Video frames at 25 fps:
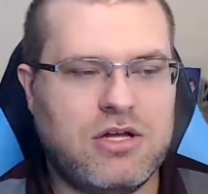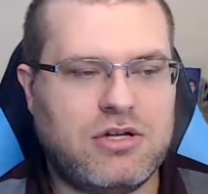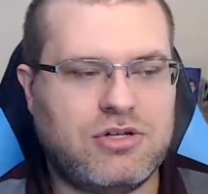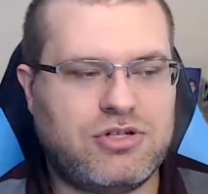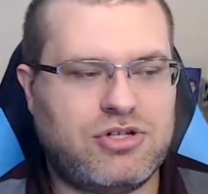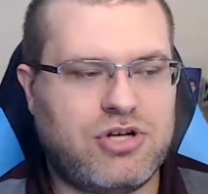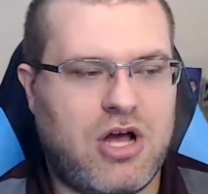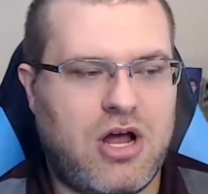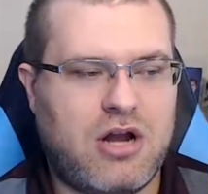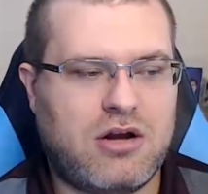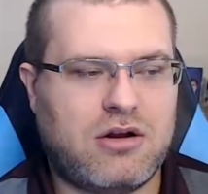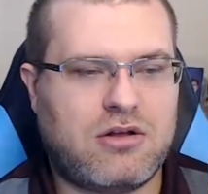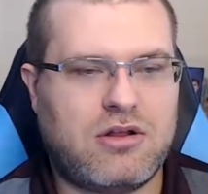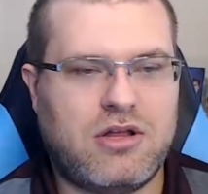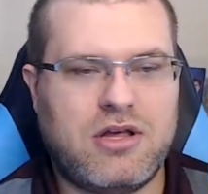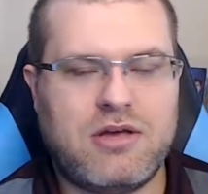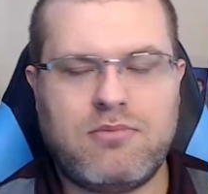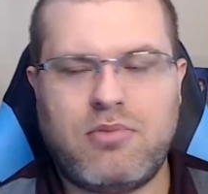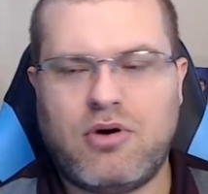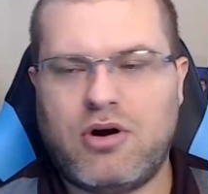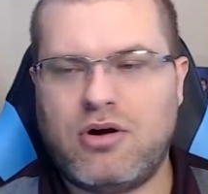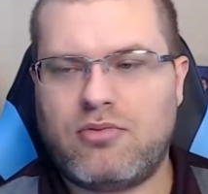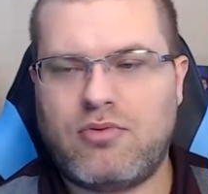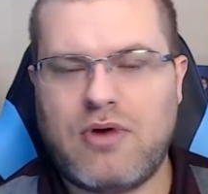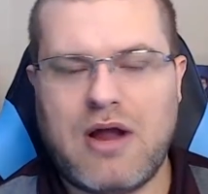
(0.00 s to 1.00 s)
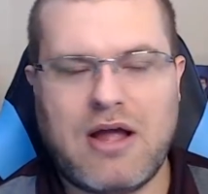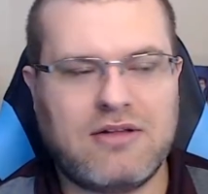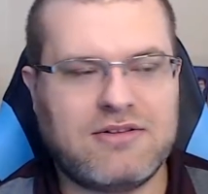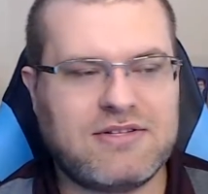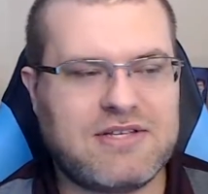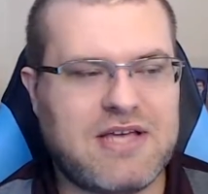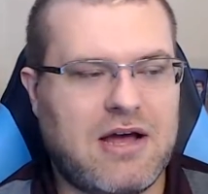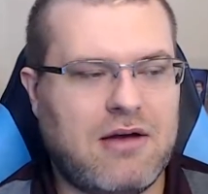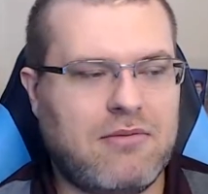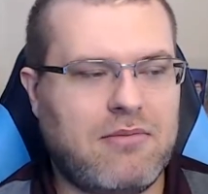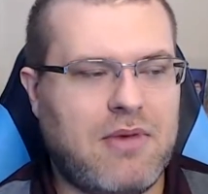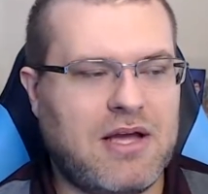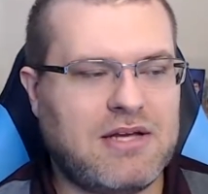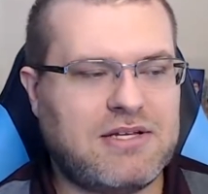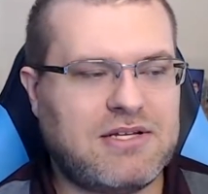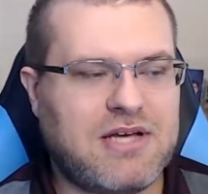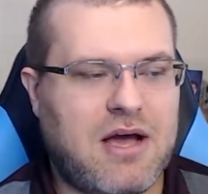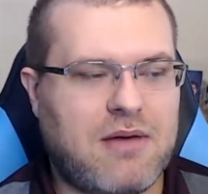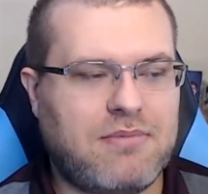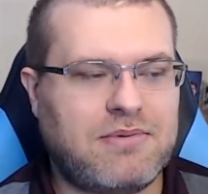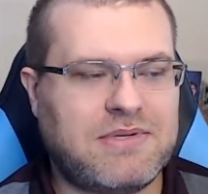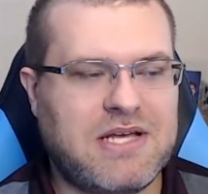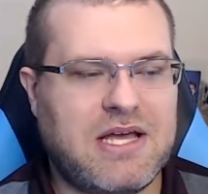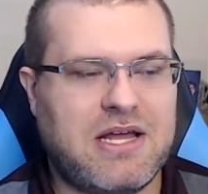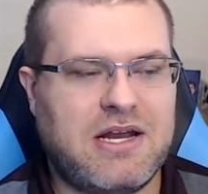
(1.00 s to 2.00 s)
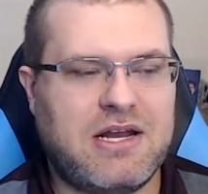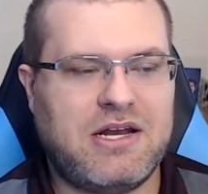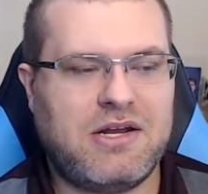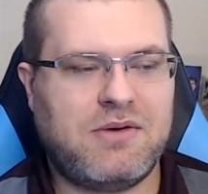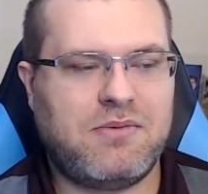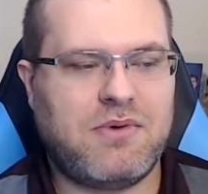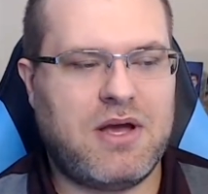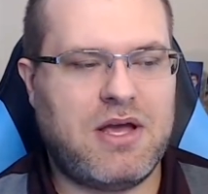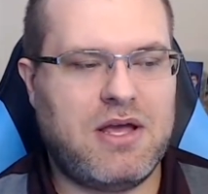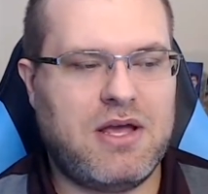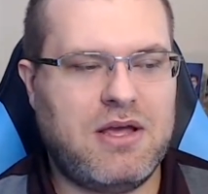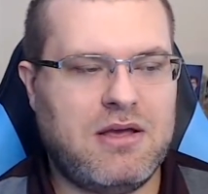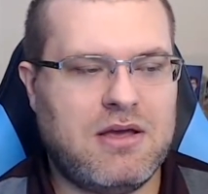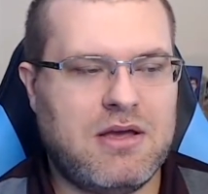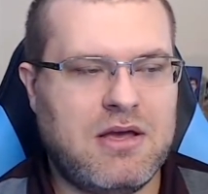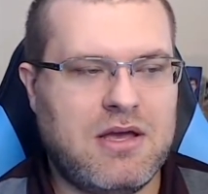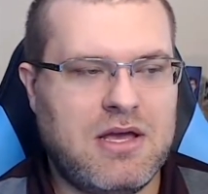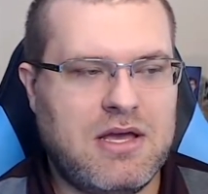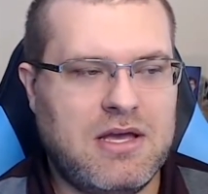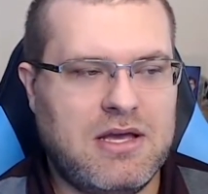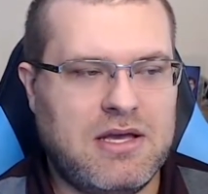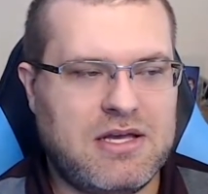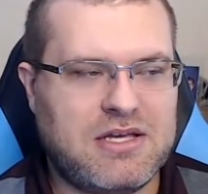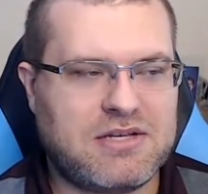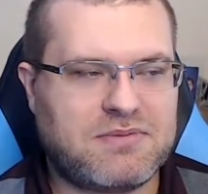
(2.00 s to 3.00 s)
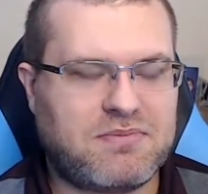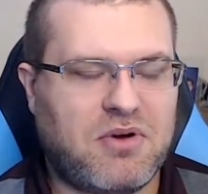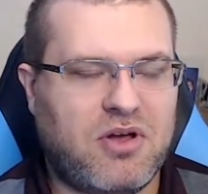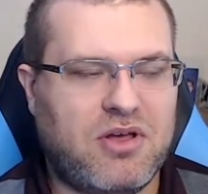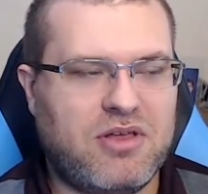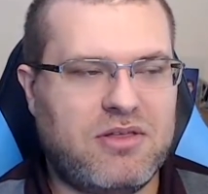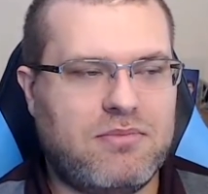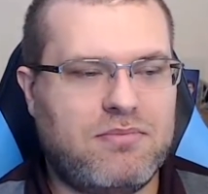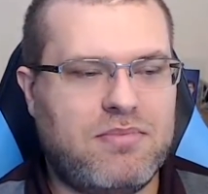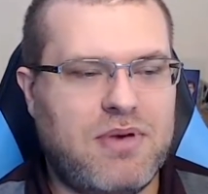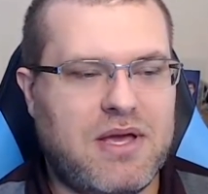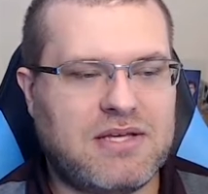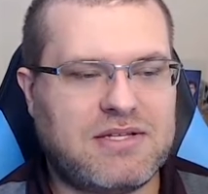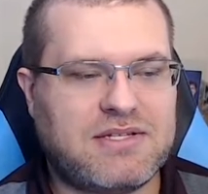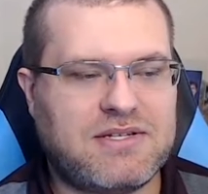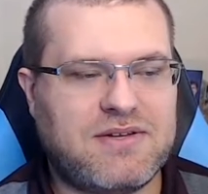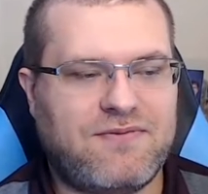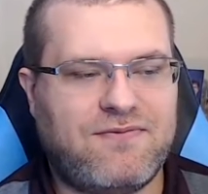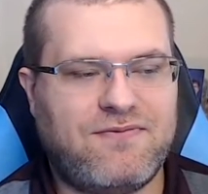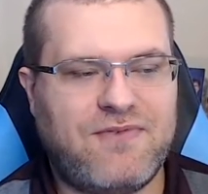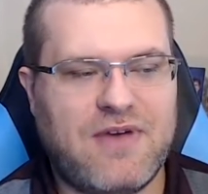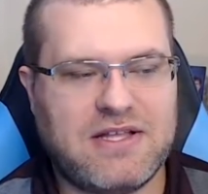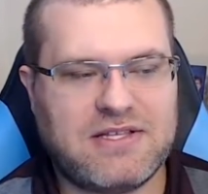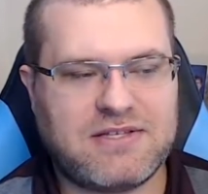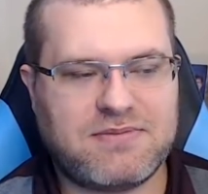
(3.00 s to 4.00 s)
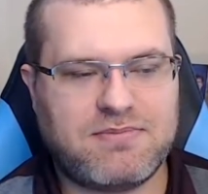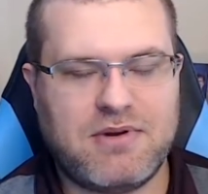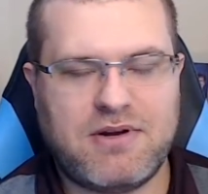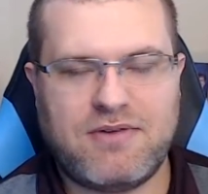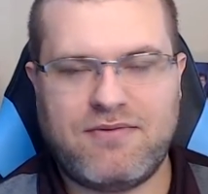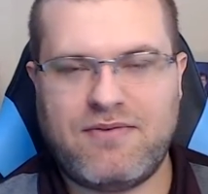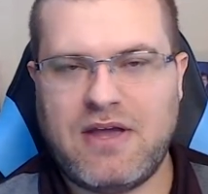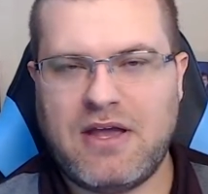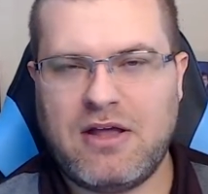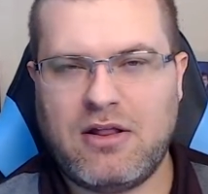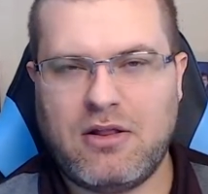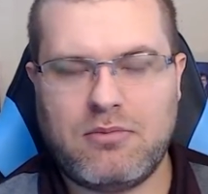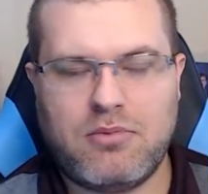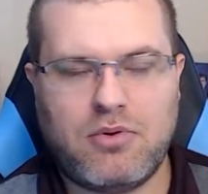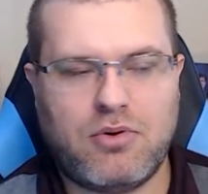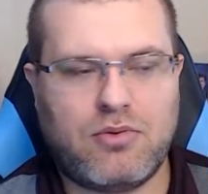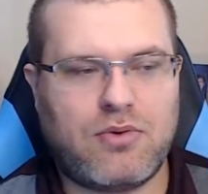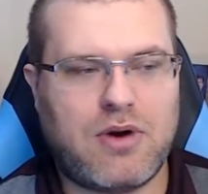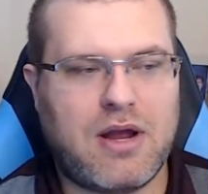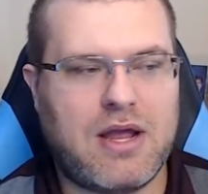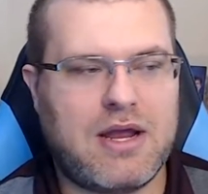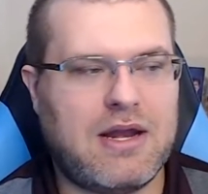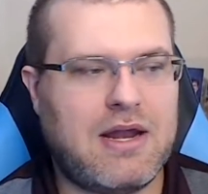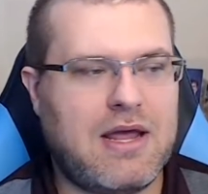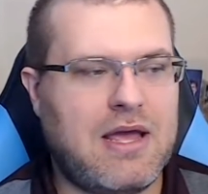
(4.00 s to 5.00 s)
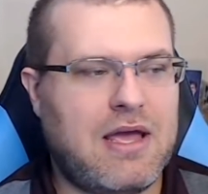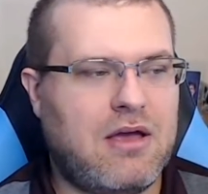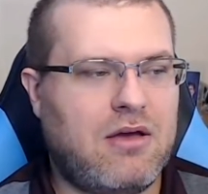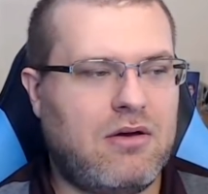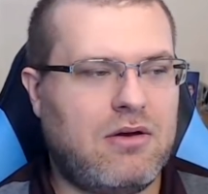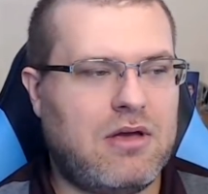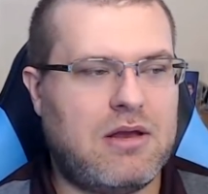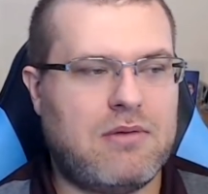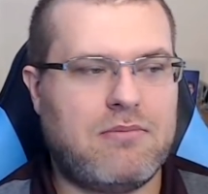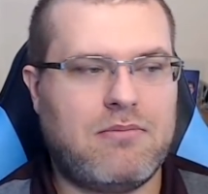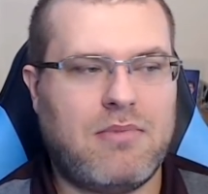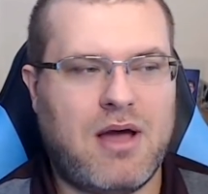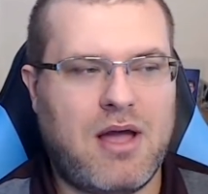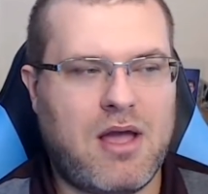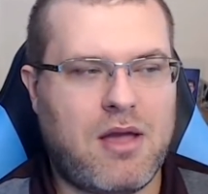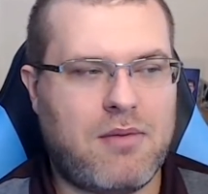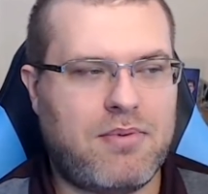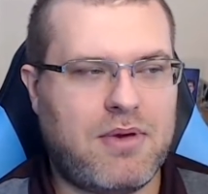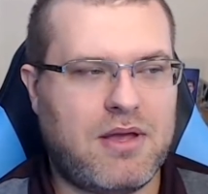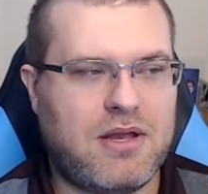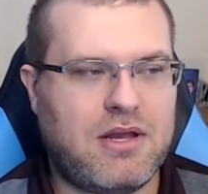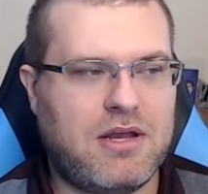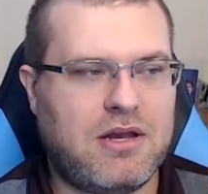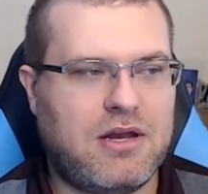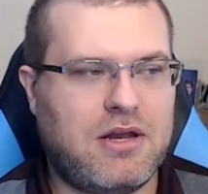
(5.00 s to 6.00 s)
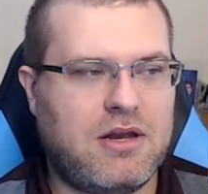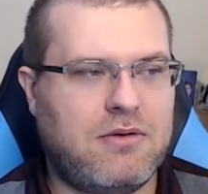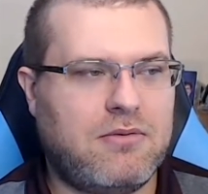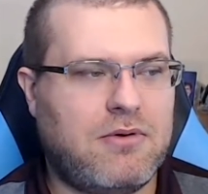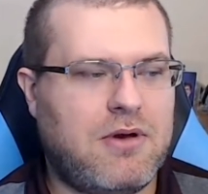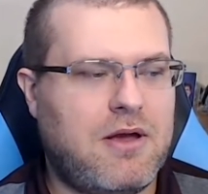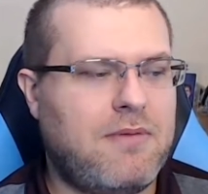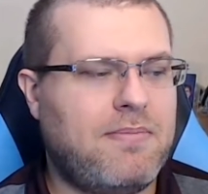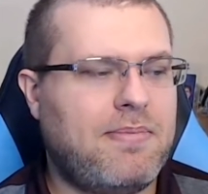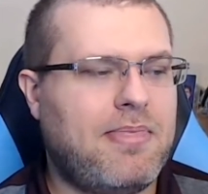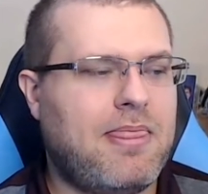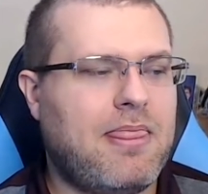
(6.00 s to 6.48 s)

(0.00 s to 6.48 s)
John Klingberg rounds out my top 10 anyway. He's probably the best defenseman available right now, in my opinion anyway.